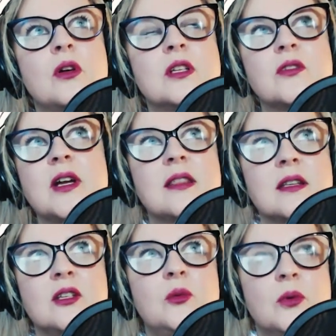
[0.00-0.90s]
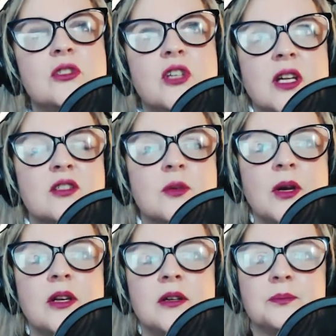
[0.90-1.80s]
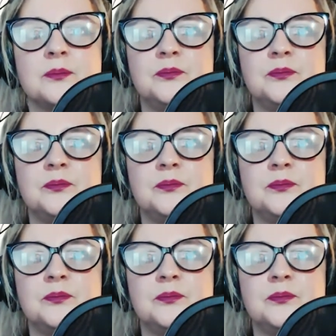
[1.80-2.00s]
is there anything that you would change about it